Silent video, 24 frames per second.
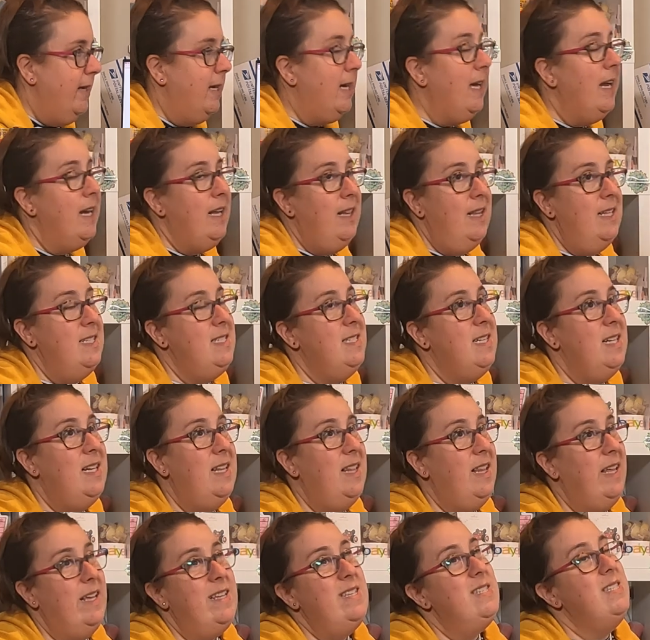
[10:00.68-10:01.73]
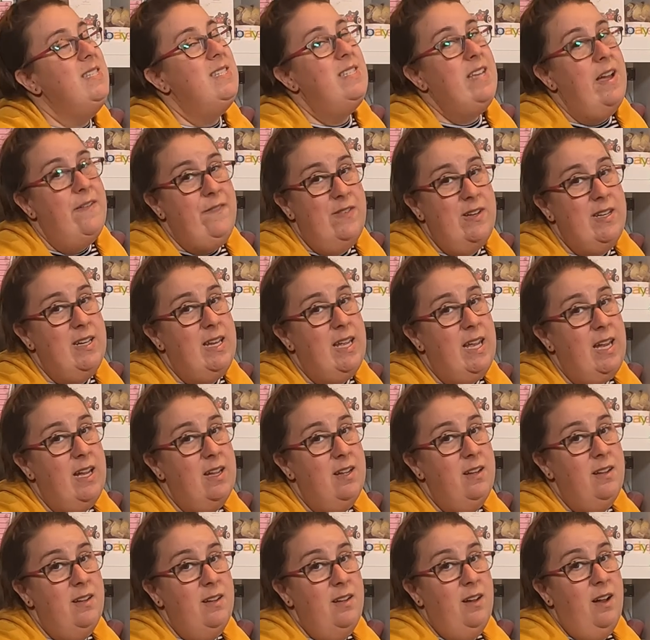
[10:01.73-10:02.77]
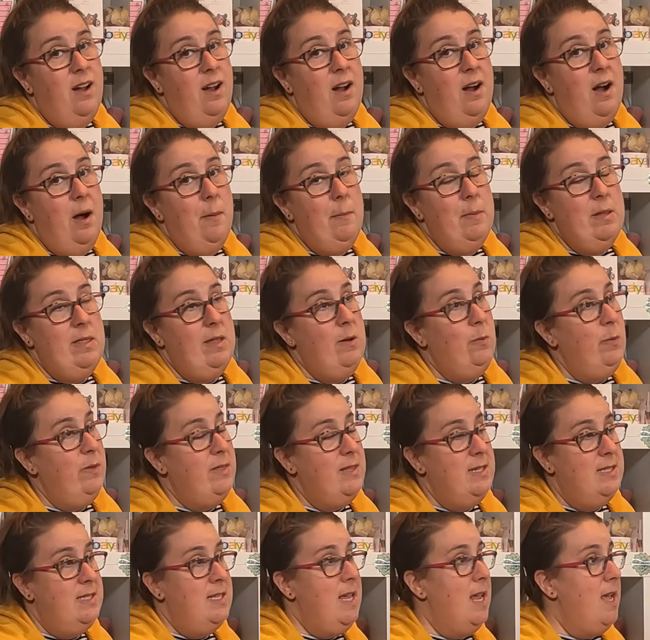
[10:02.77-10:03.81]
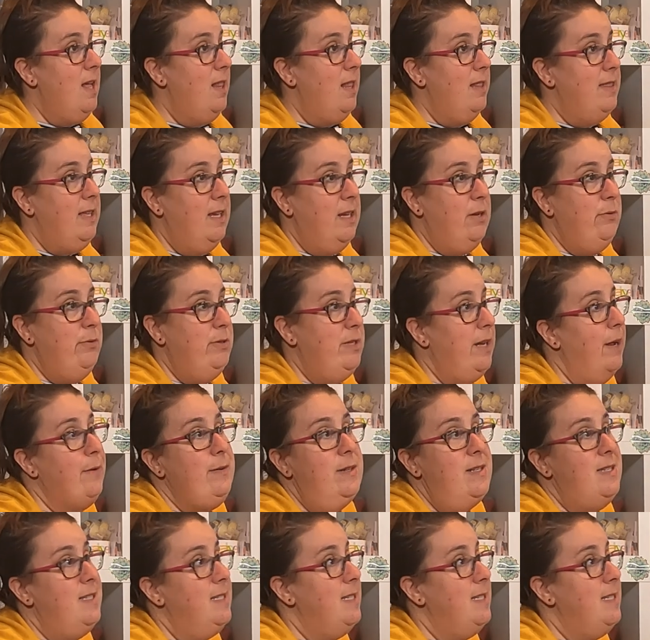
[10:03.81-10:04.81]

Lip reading: I think I had it listed at like 70. And then with the sale, I think it was down to